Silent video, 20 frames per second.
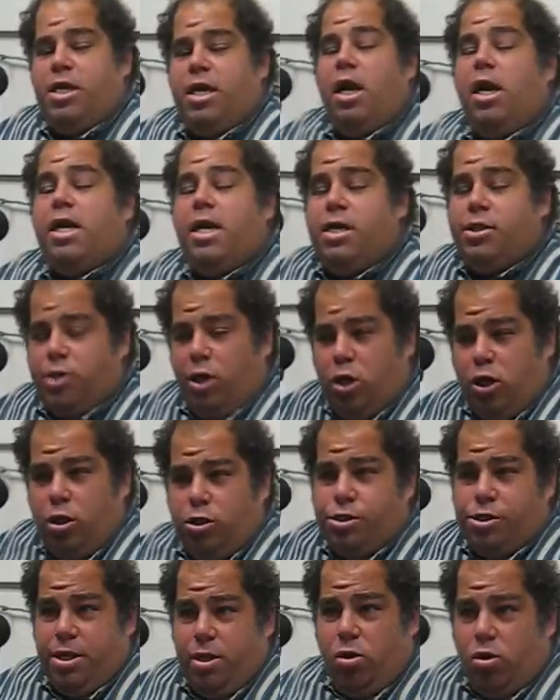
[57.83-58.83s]
he's
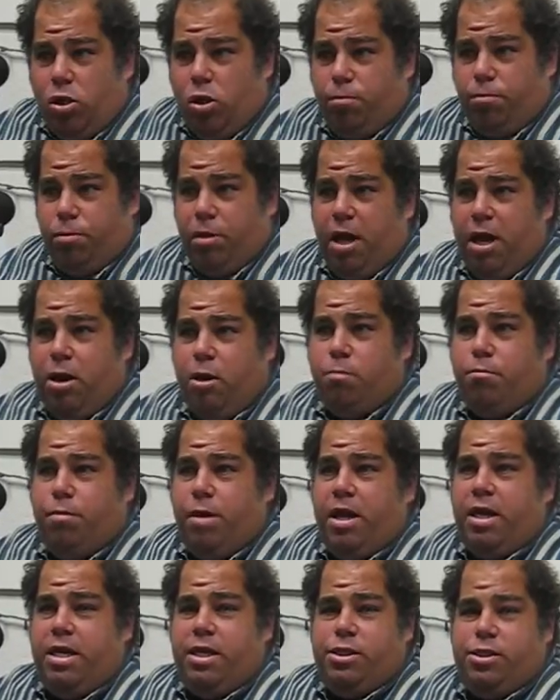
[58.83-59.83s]
still good player,
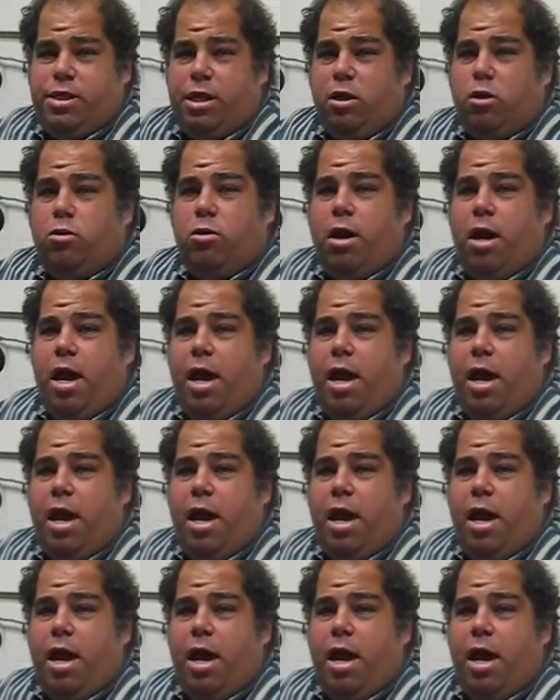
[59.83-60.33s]
but he's still